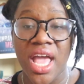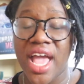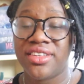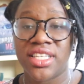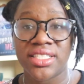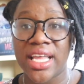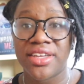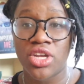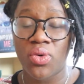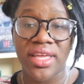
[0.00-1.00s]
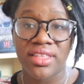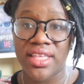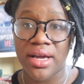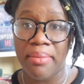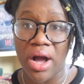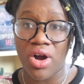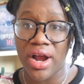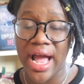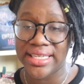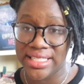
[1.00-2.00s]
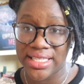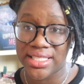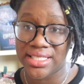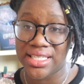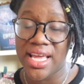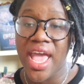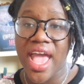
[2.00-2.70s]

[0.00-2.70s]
and does not know anything about her identity,